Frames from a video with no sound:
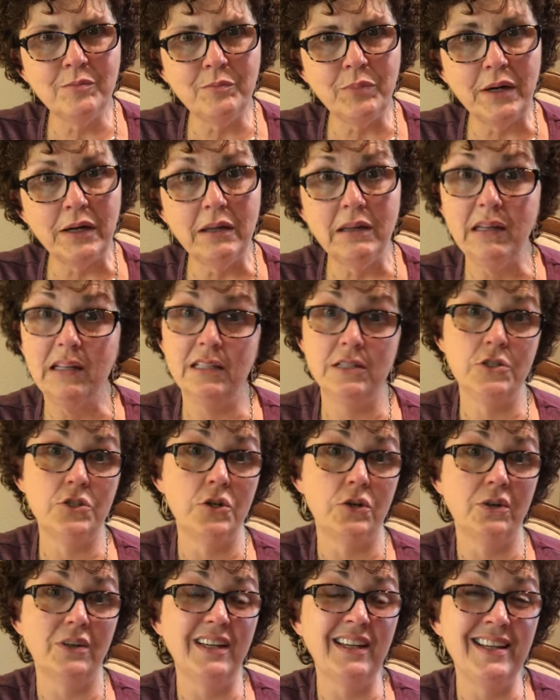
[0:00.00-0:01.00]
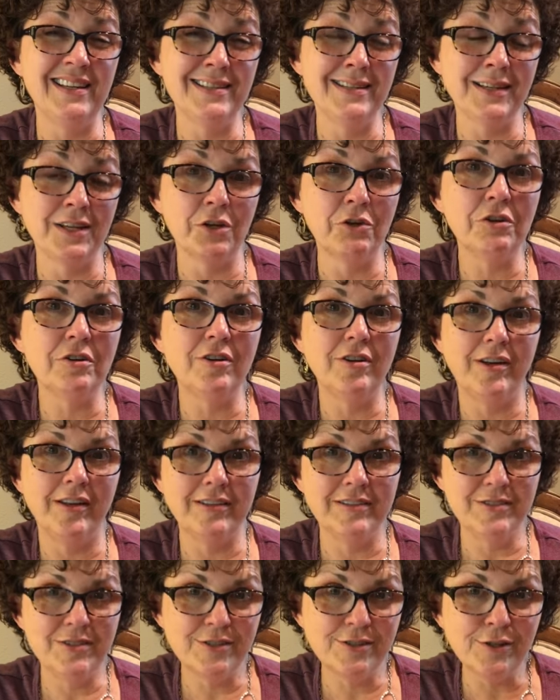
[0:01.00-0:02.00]
but it certainly isn't
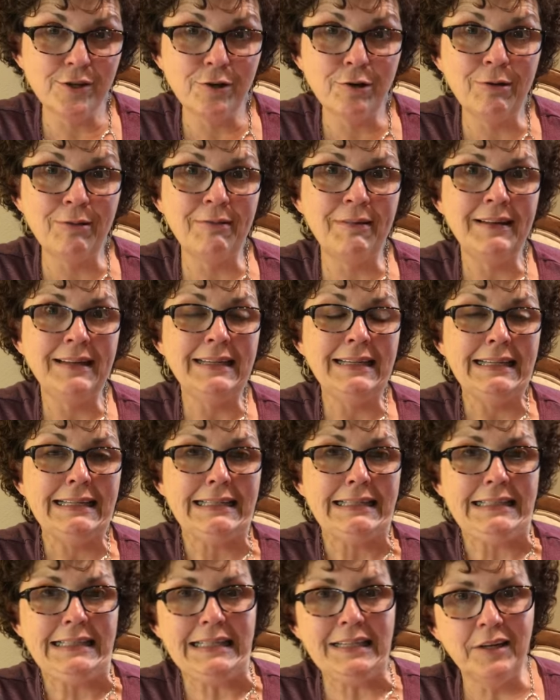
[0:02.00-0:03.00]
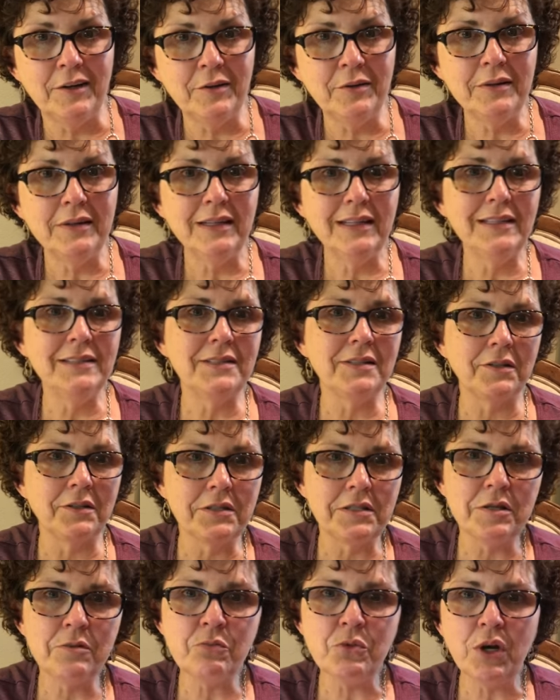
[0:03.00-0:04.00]
good. So, you know, is there
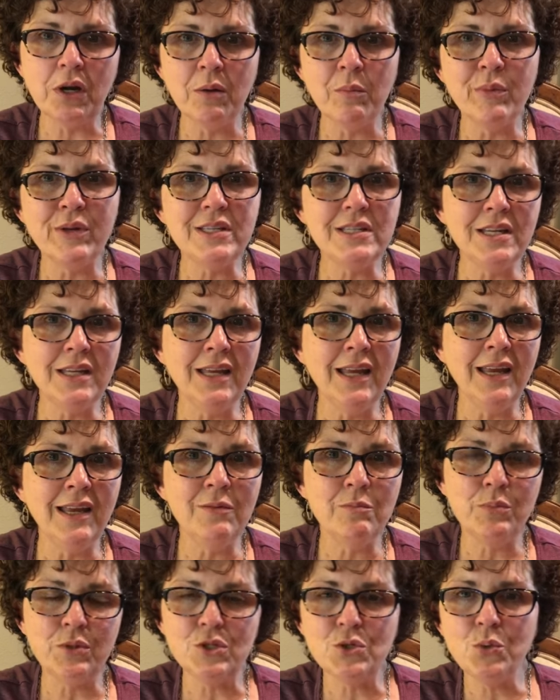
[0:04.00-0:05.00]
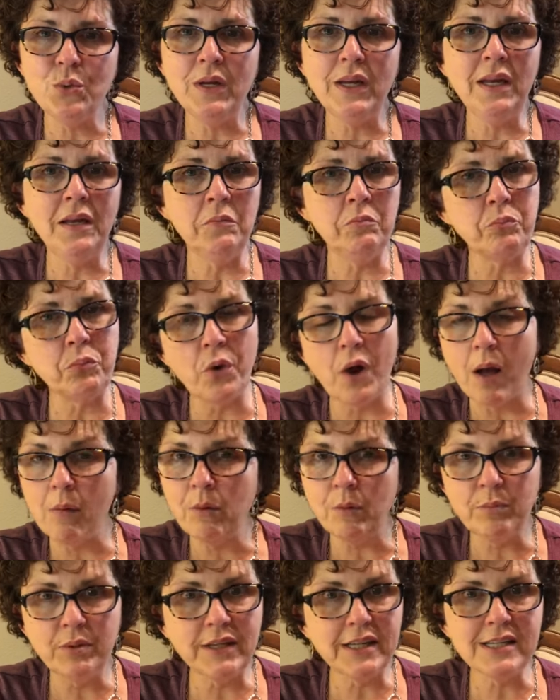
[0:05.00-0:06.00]
somewhere in between? Between,
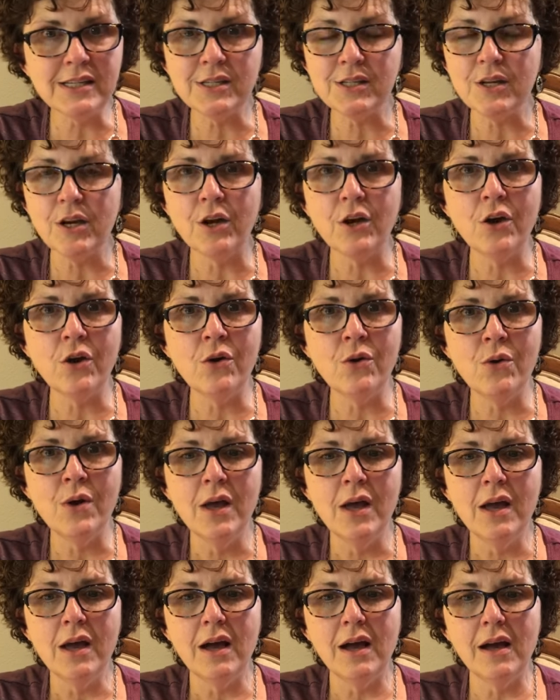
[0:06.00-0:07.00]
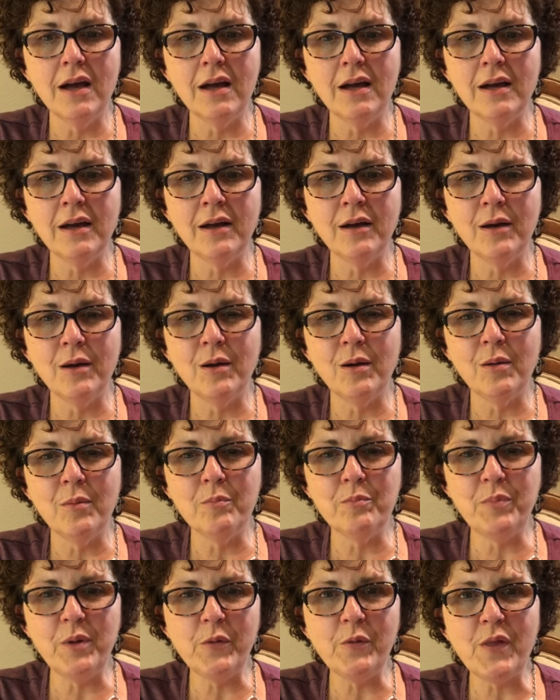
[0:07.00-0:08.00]
probably so. Uh,
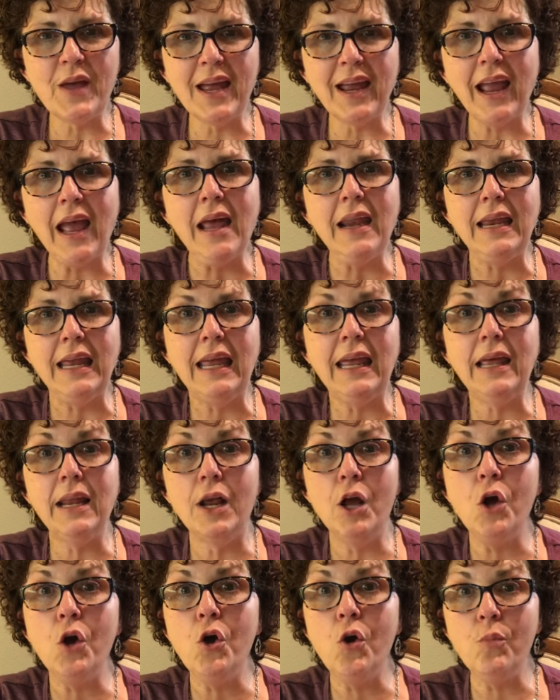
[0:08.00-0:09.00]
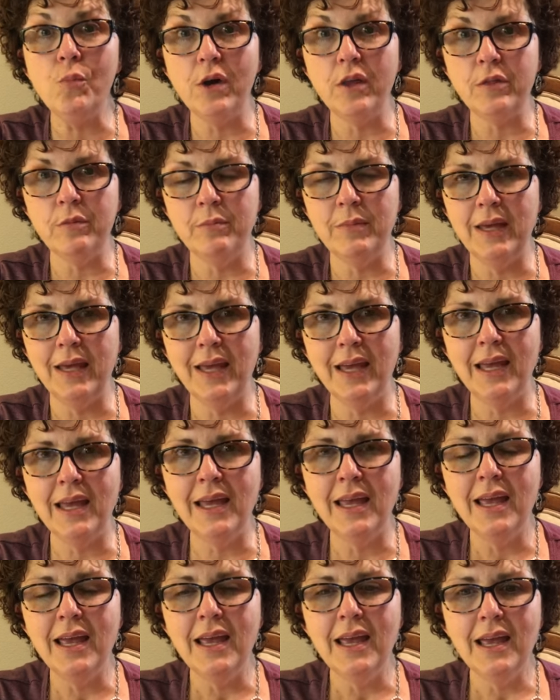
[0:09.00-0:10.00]
but that kind of hit home with
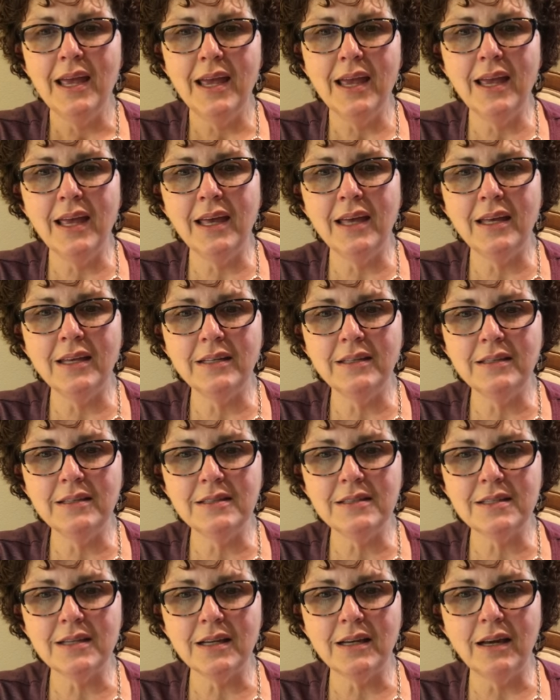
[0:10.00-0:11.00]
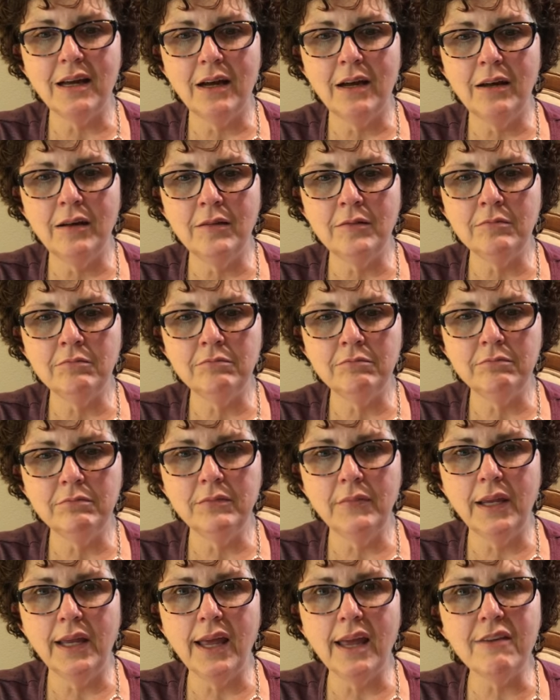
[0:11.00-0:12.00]
me and um,
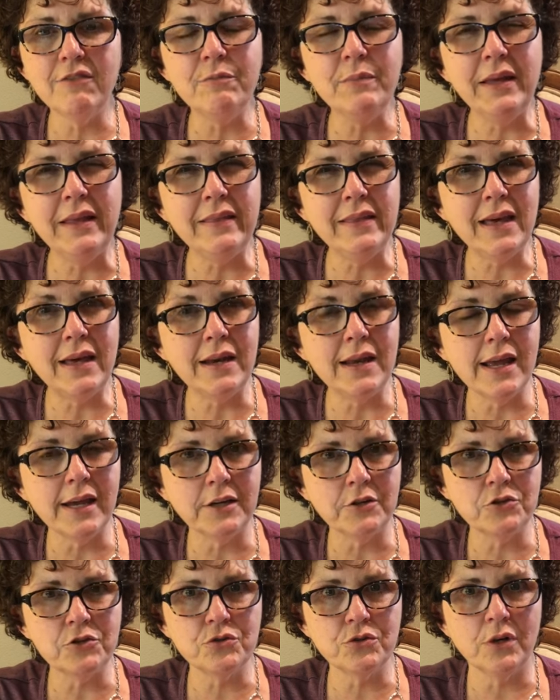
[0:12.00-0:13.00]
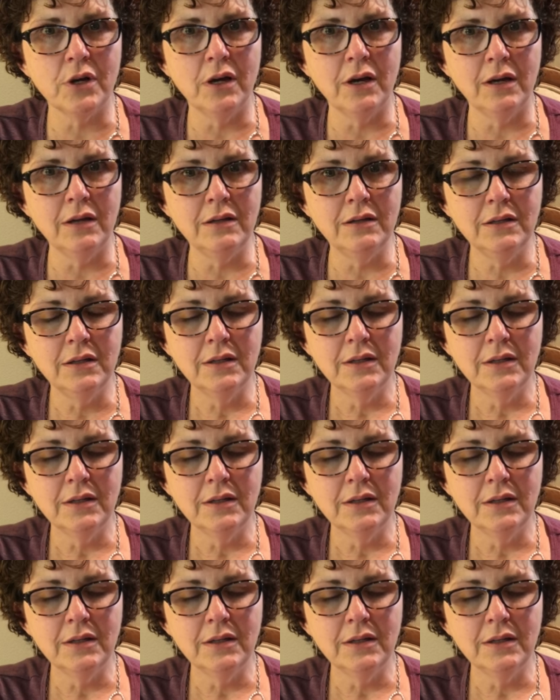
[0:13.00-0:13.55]
gave me that extra